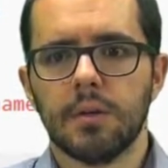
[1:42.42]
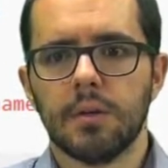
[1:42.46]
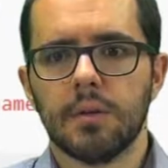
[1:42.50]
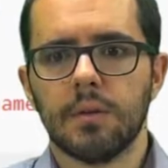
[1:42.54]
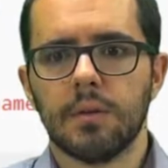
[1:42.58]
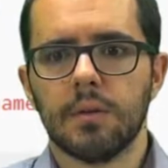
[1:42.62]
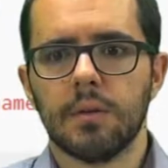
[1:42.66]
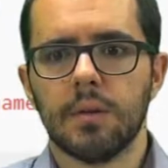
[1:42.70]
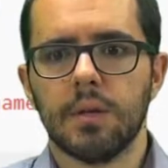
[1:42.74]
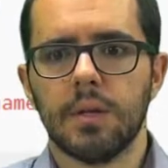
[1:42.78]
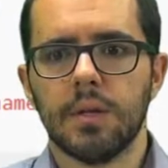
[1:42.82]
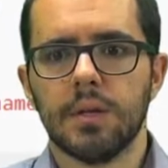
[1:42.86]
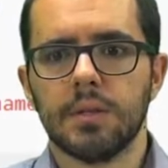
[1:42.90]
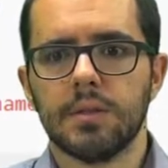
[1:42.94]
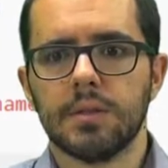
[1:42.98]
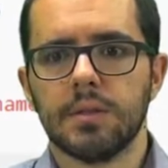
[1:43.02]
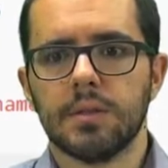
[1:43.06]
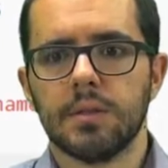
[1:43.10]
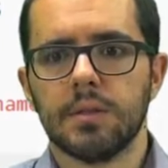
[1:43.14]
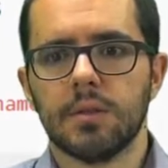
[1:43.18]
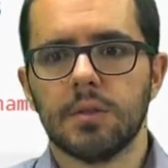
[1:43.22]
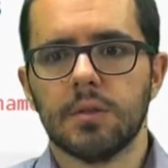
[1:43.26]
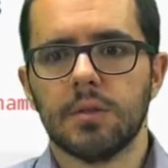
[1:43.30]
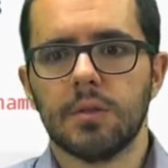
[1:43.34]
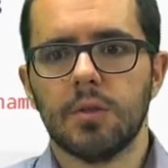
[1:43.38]
this
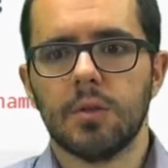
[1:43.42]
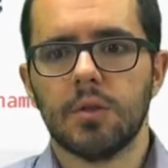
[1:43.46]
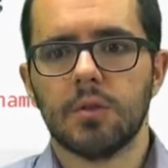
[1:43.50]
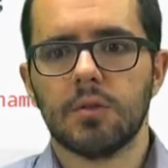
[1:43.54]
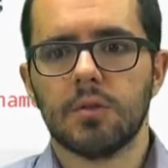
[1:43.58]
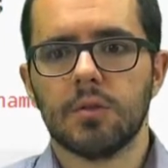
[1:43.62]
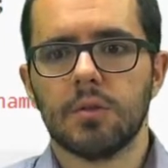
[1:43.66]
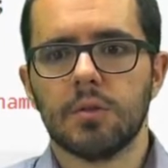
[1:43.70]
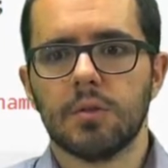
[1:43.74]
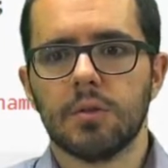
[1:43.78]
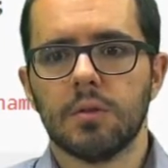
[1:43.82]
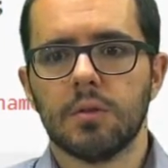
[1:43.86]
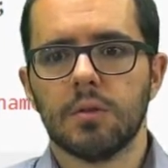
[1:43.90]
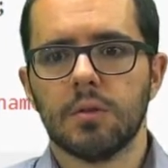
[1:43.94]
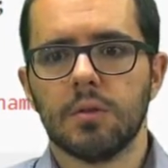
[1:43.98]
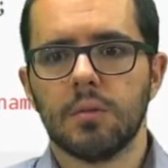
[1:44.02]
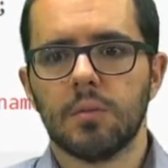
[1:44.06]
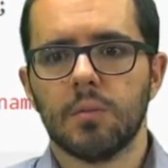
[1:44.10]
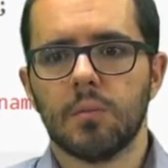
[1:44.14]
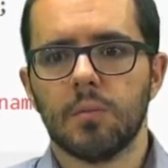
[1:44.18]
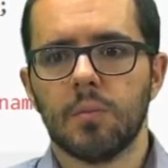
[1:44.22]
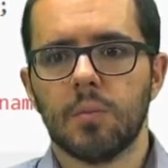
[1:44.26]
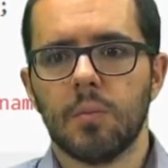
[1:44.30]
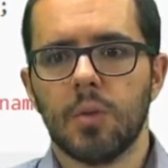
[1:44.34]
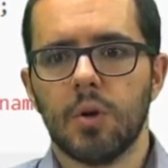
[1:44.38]
dot
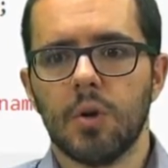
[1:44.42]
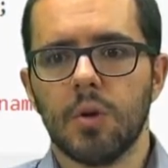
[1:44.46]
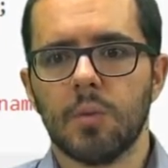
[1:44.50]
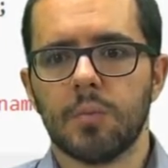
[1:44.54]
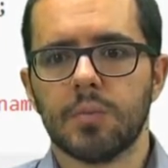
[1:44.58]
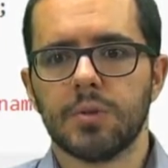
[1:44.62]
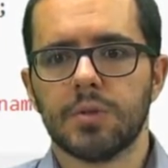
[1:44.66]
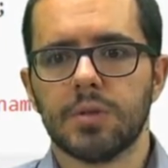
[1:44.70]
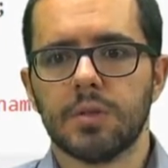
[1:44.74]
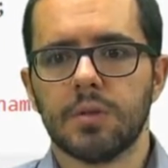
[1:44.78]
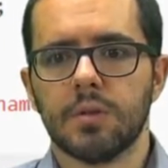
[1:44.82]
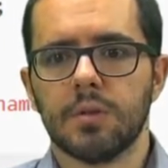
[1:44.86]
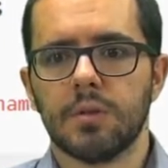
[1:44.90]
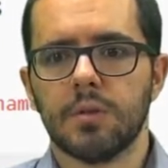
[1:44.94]
props